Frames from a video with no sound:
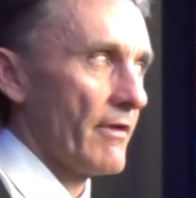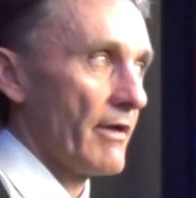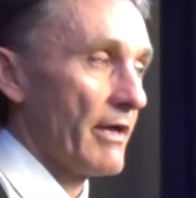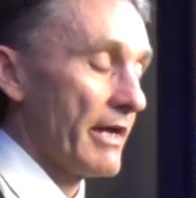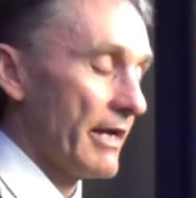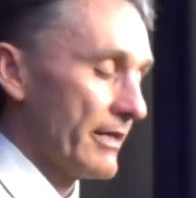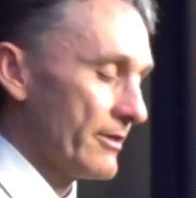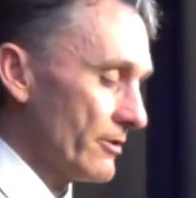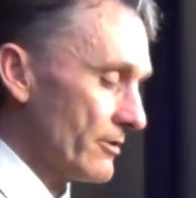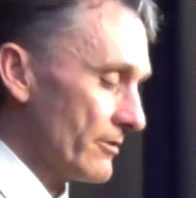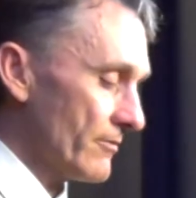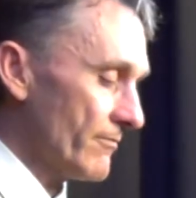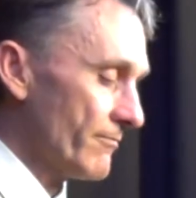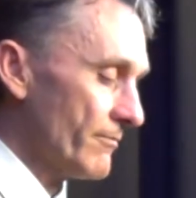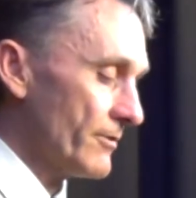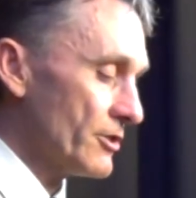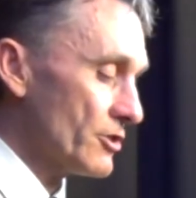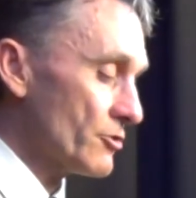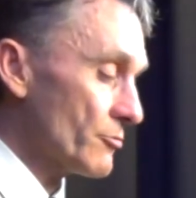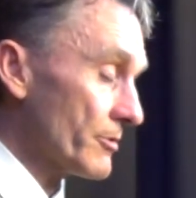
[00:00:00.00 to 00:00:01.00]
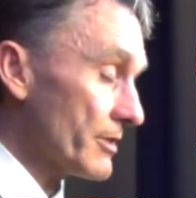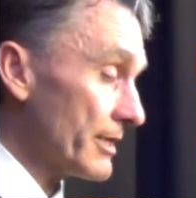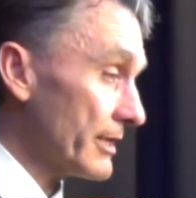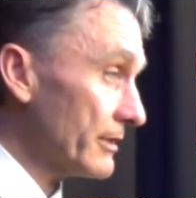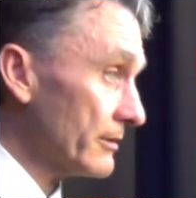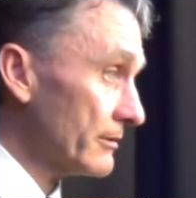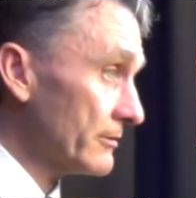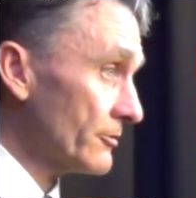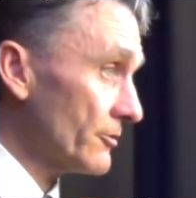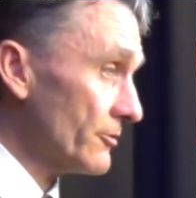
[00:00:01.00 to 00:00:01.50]
And you can finish with that
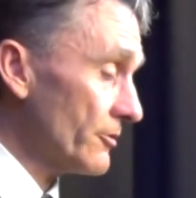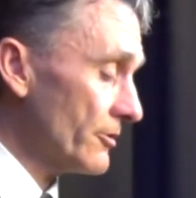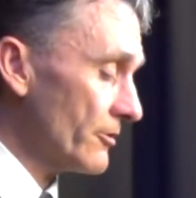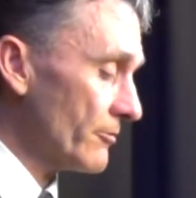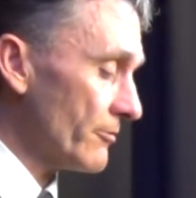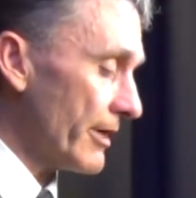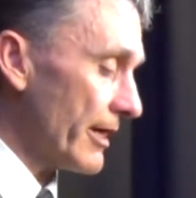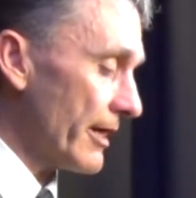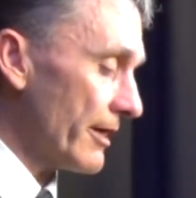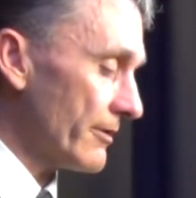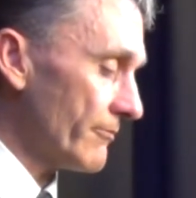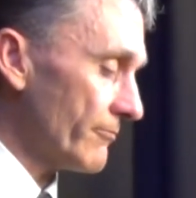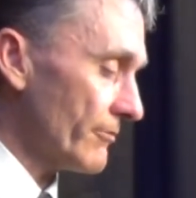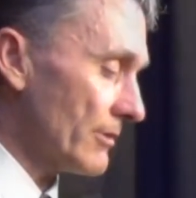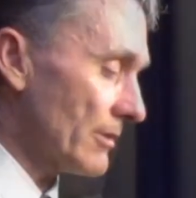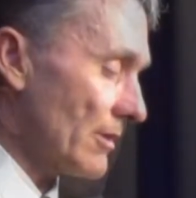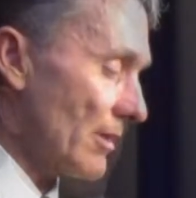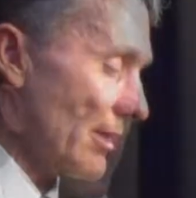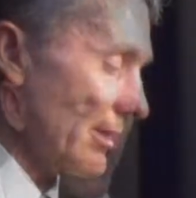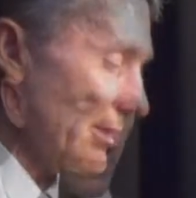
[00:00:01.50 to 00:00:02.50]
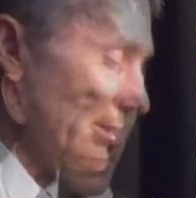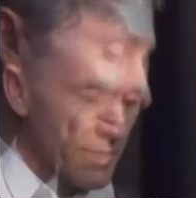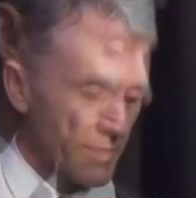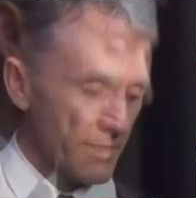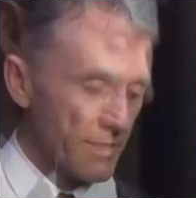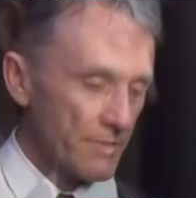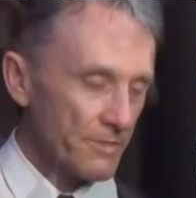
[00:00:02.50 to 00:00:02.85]
little turnaround if you like.